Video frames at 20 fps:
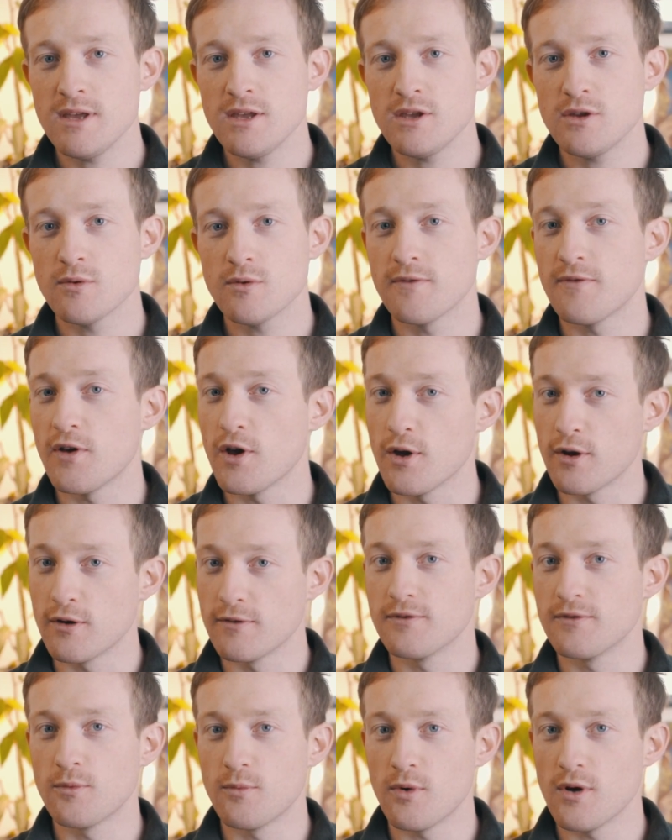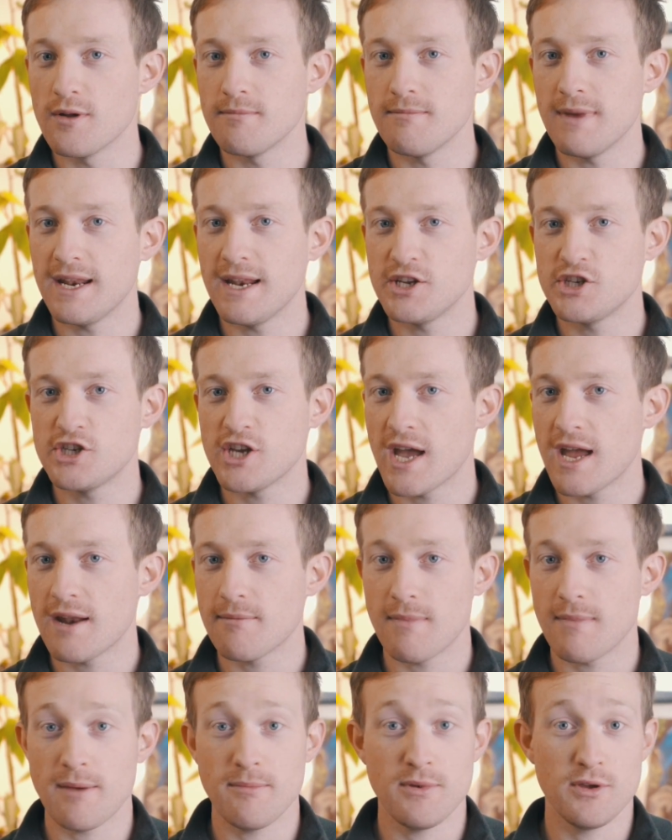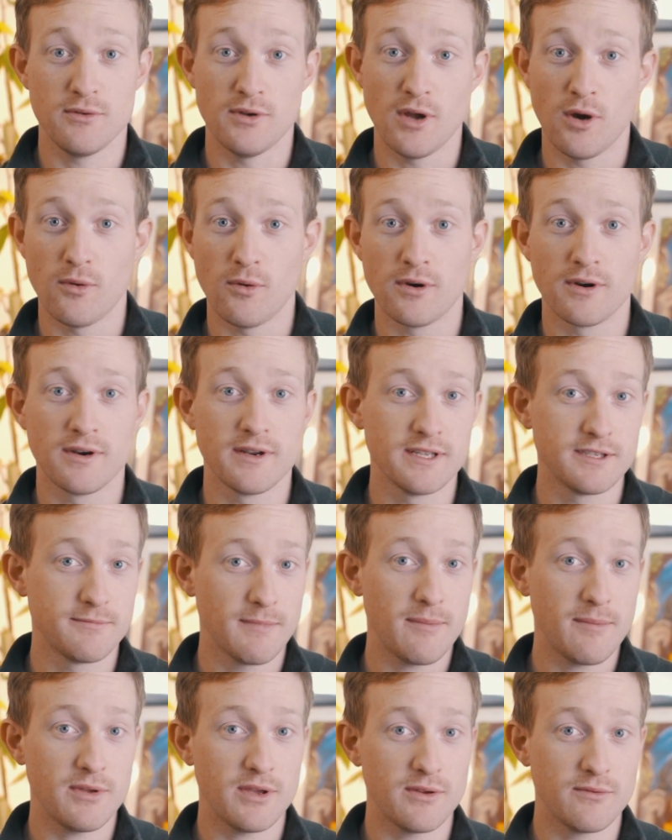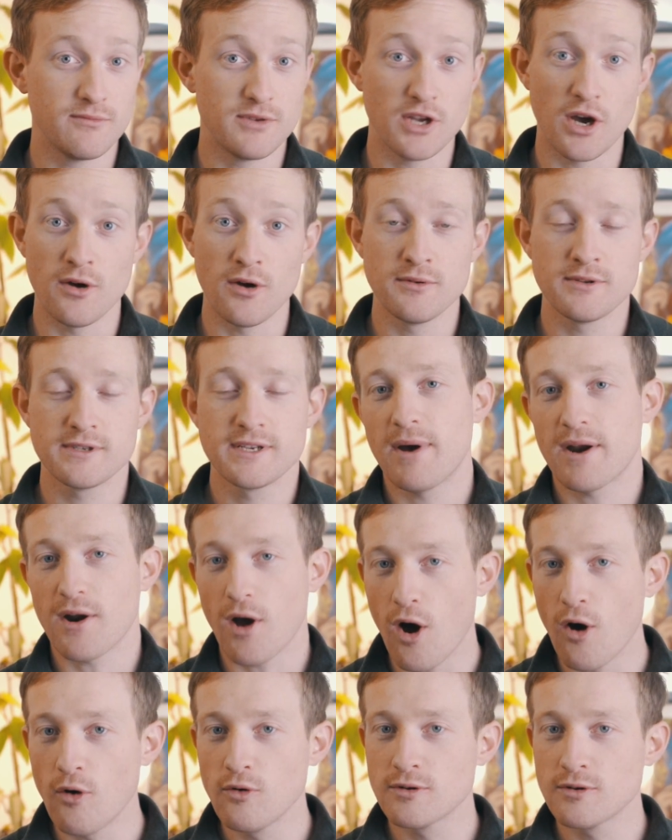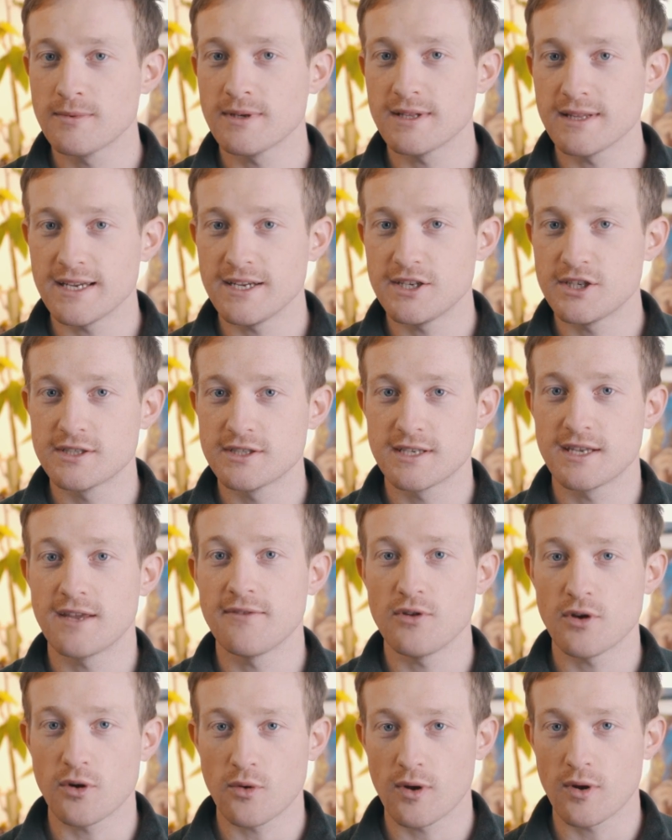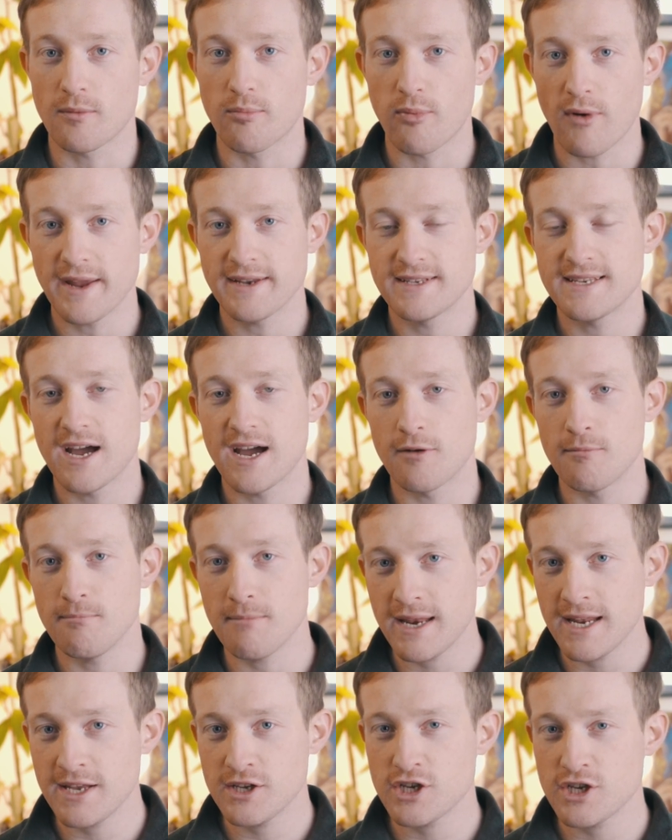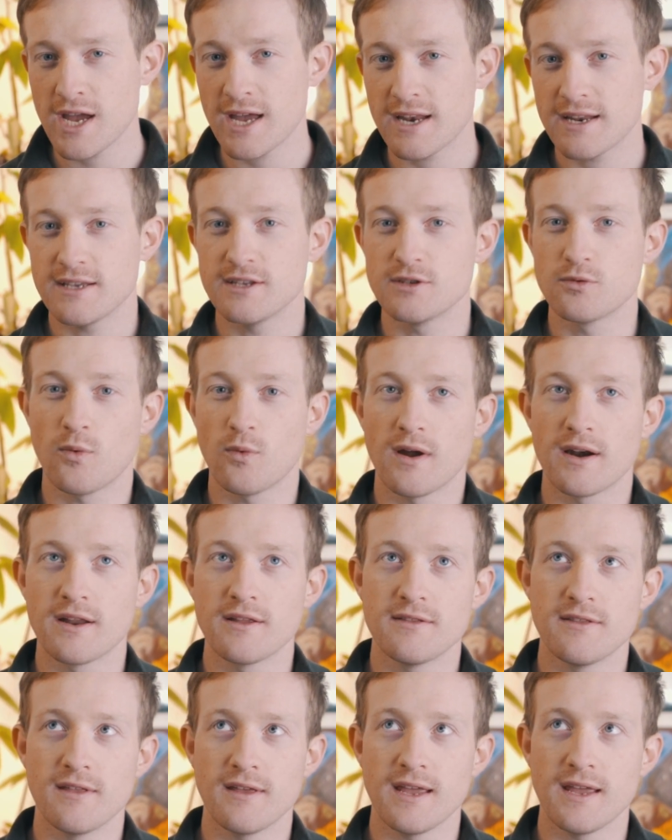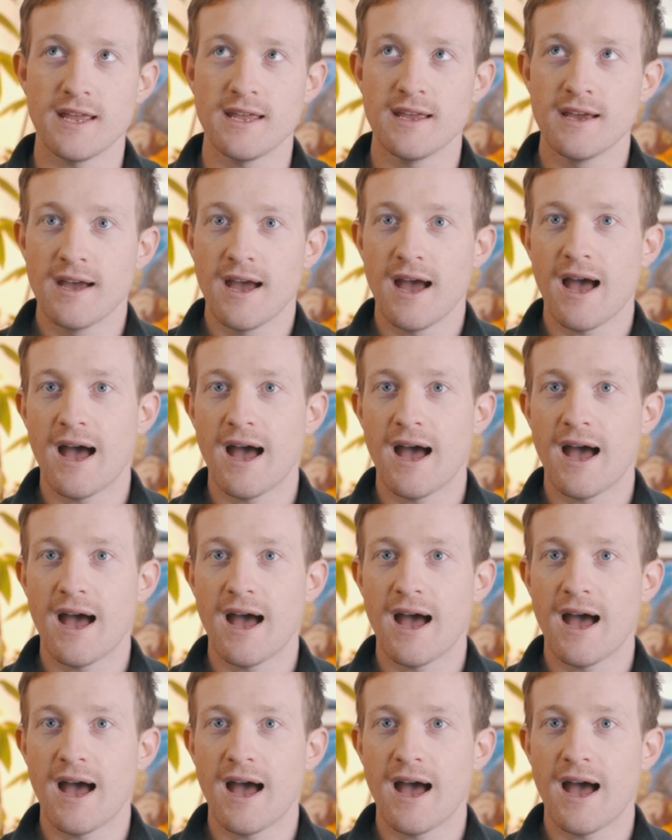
you have heard of the word ManyChat, maybe you know what it is, maybe you don't, but ultimately, just to give you a quick breakdown, ManyChat is one of the